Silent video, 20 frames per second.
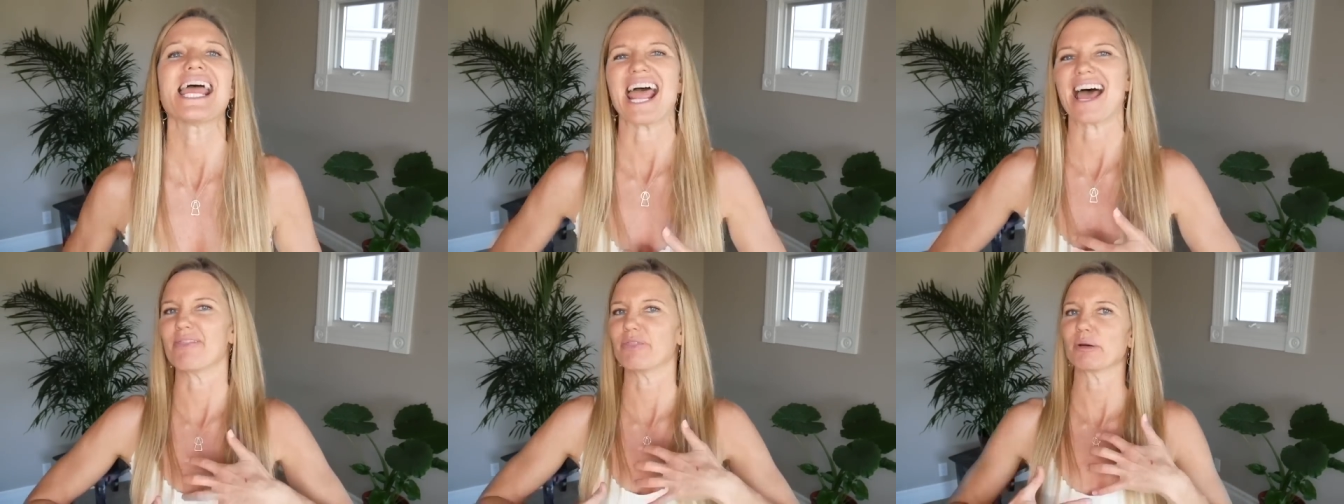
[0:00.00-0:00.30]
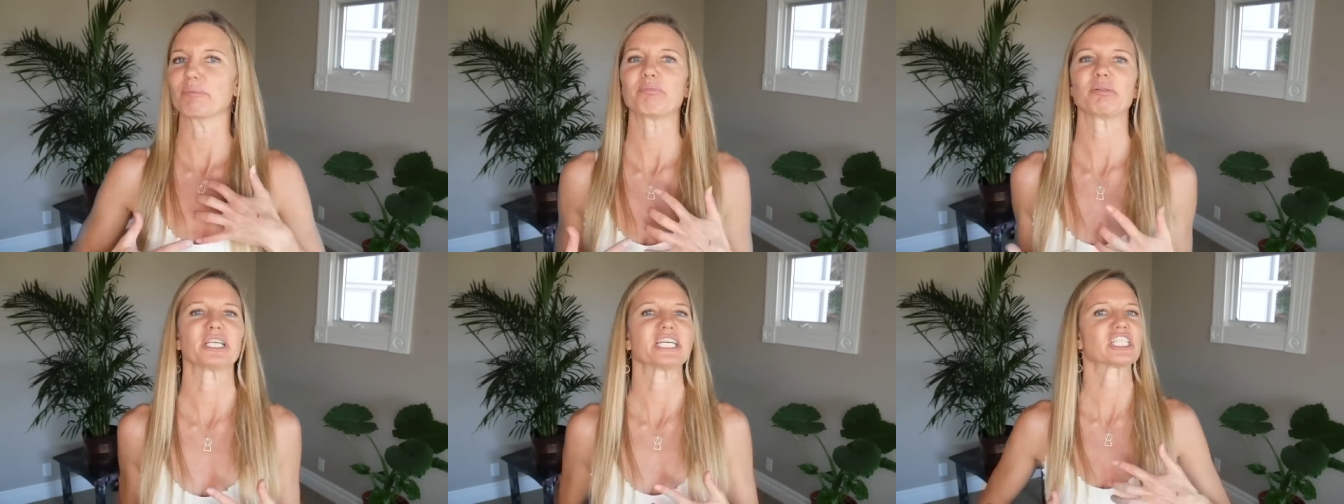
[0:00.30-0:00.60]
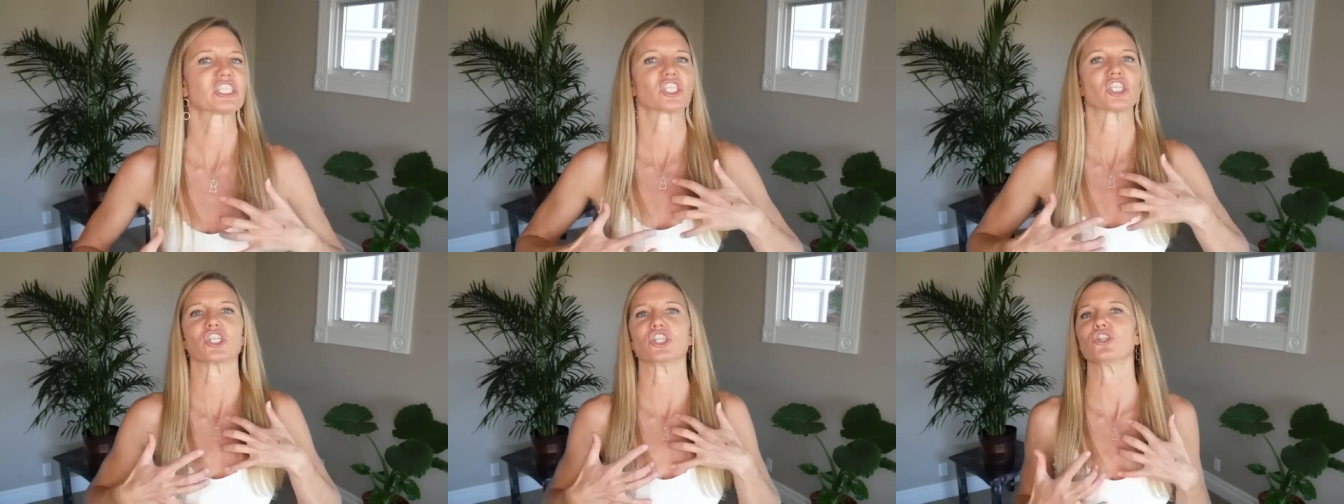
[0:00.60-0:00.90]
and the
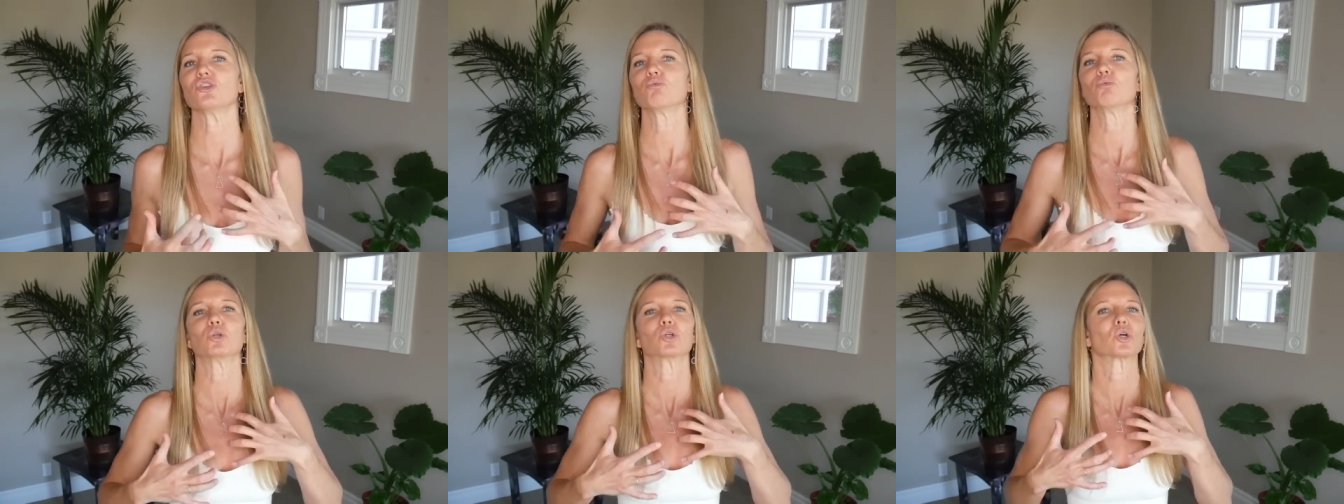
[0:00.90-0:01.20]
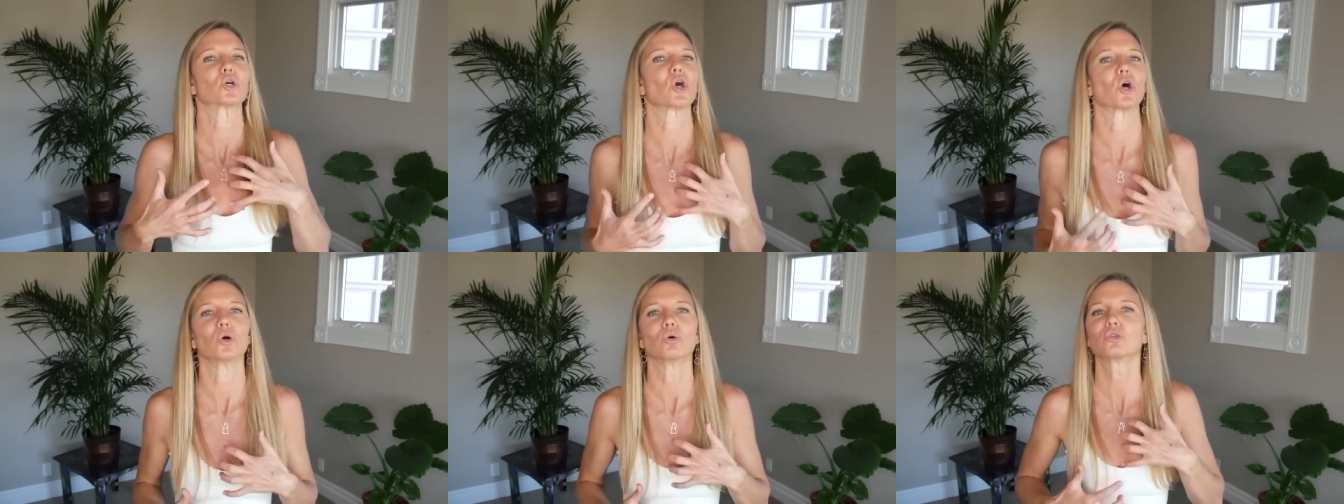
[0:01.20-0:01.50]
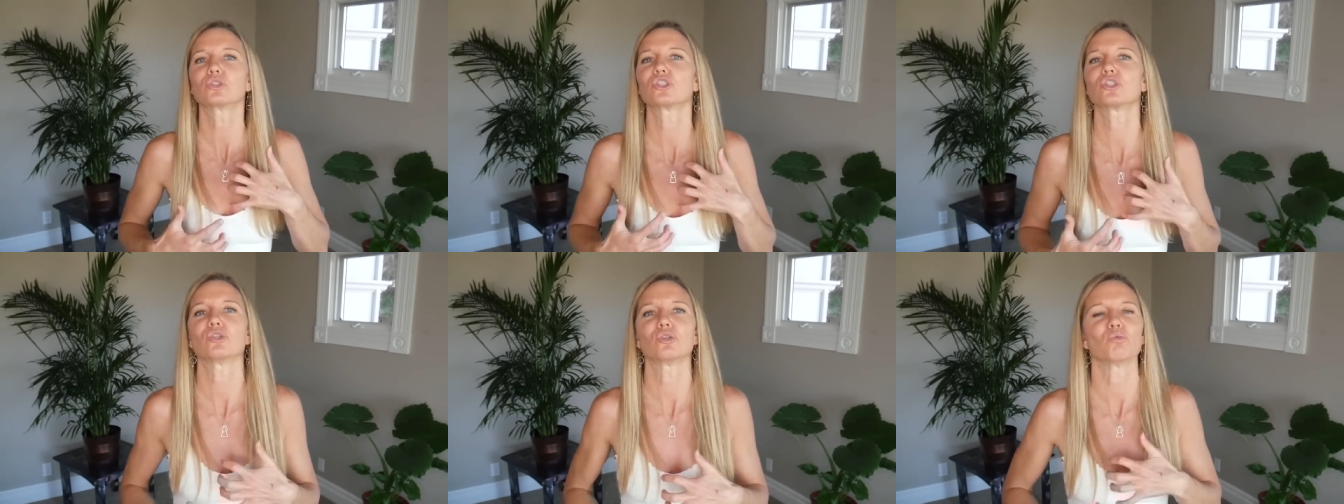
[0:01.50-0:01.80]
place that you will
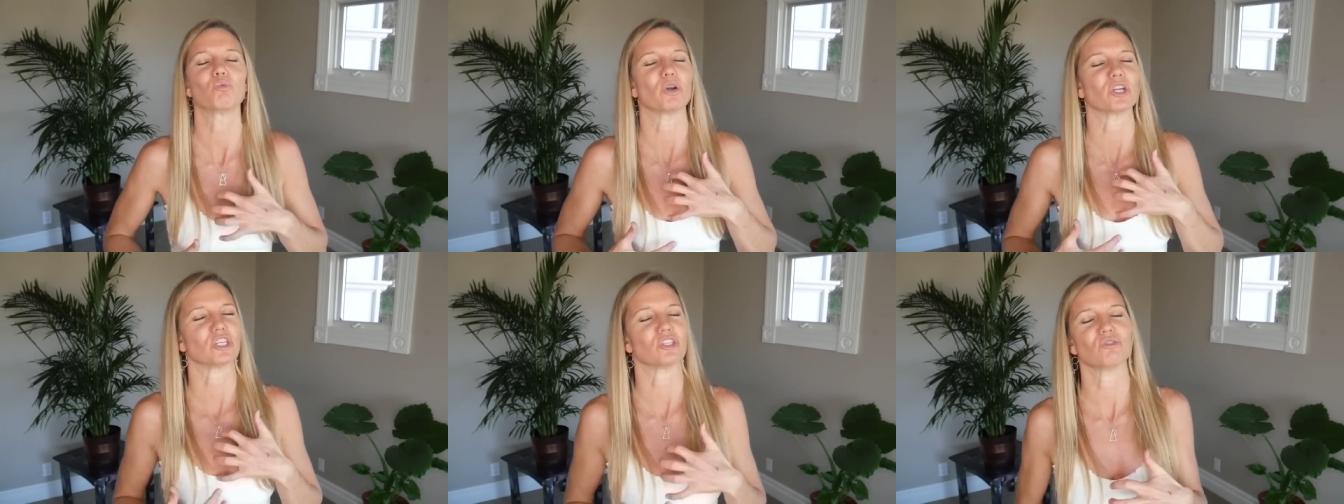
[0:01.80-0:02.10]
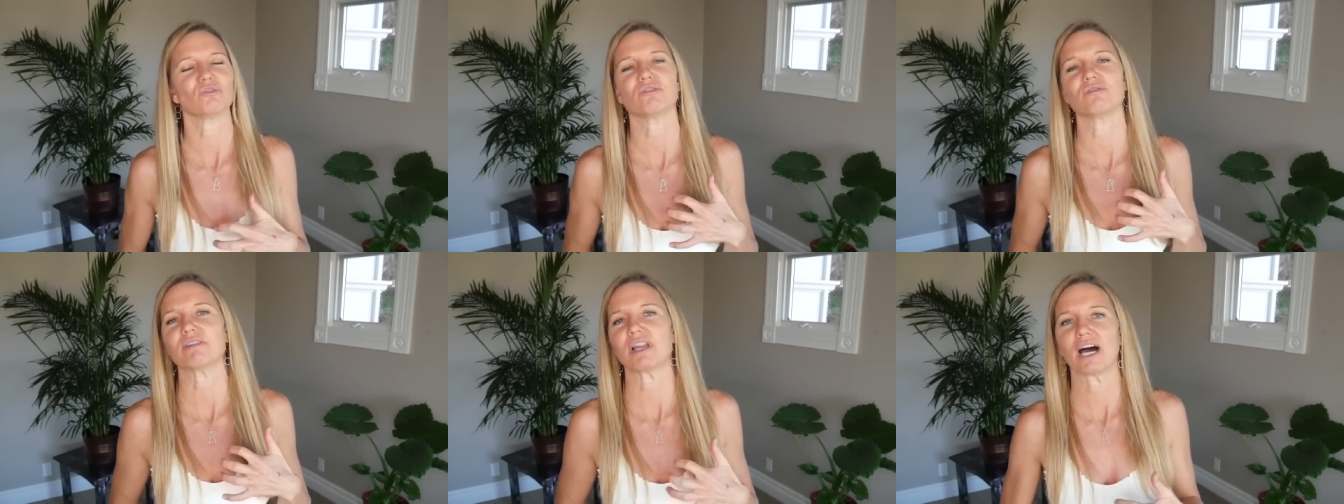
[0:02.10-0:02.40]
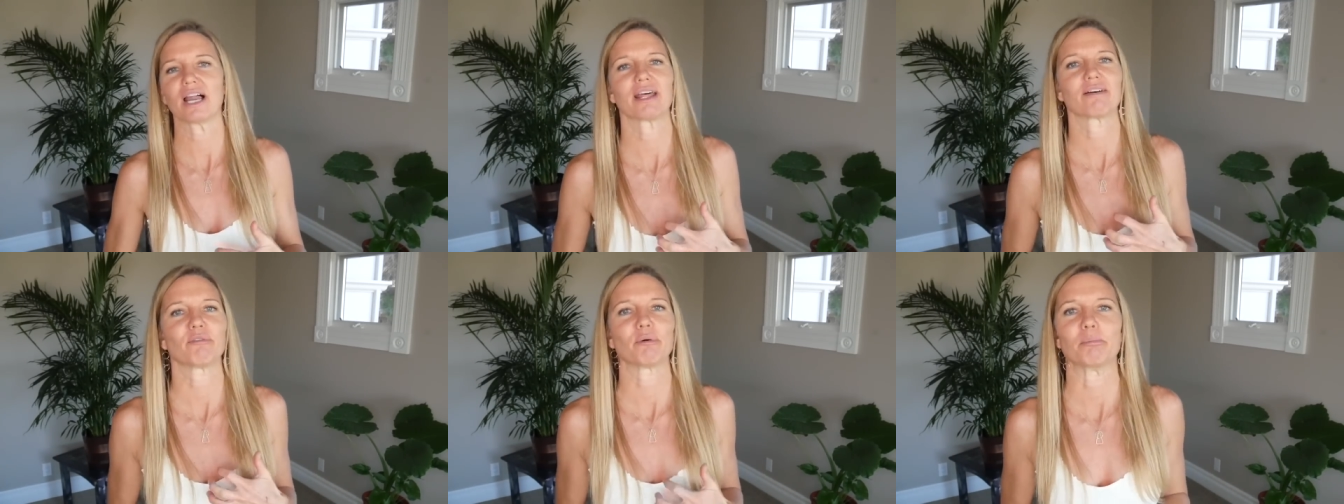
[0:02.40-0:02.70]
go to when you do
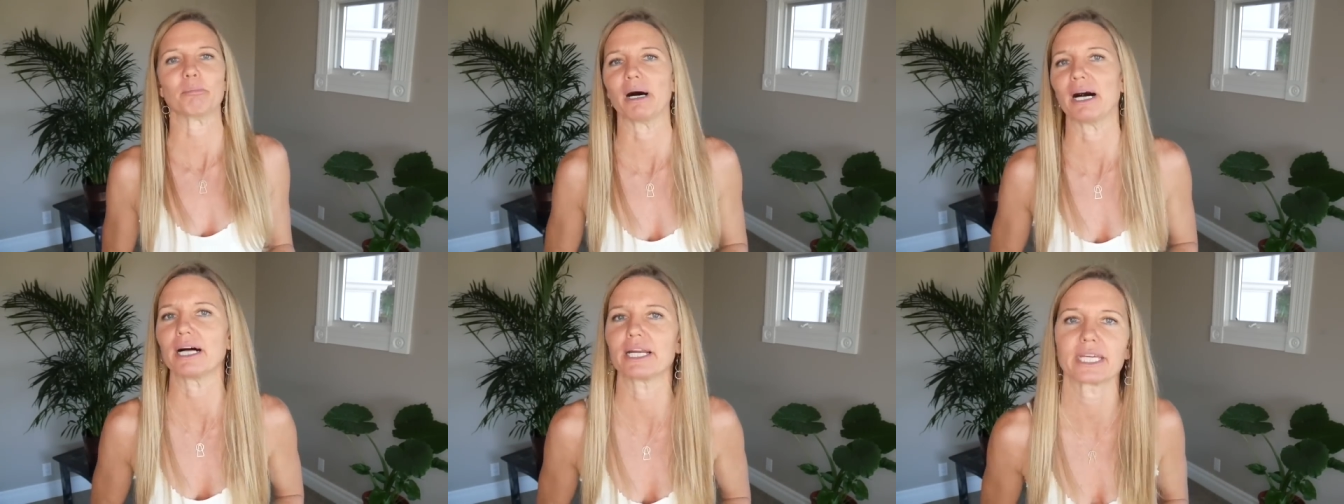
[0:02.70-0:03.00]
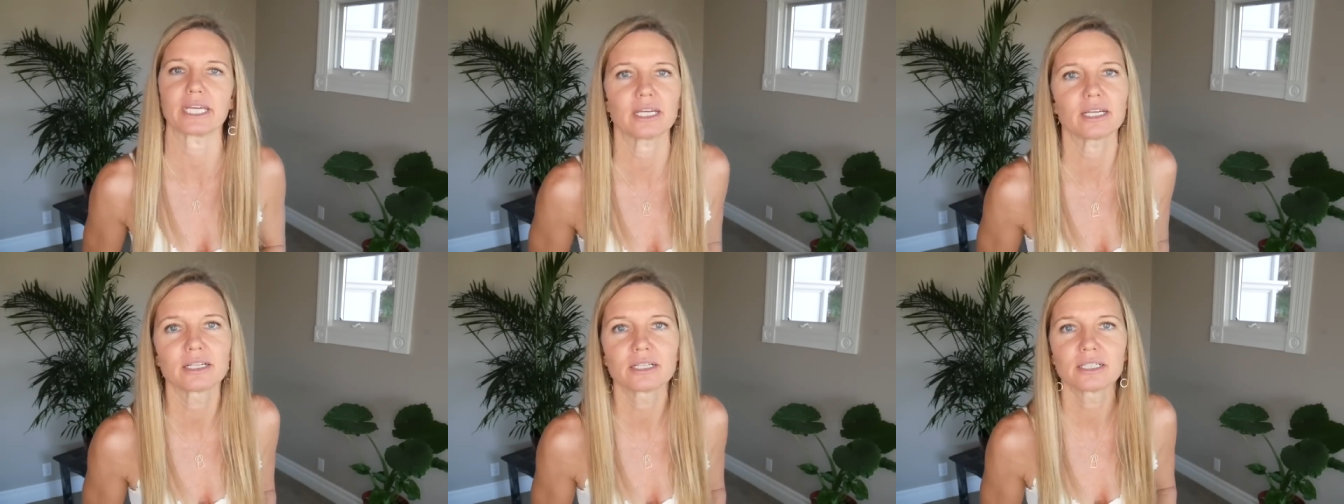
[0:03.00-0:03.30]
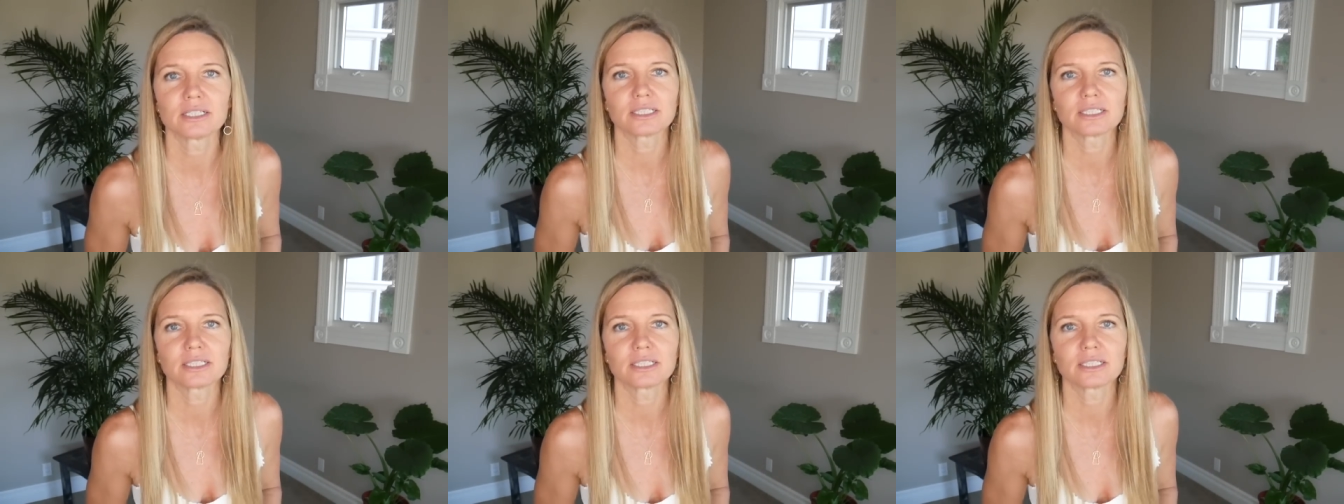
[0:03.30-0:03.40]
not have a body,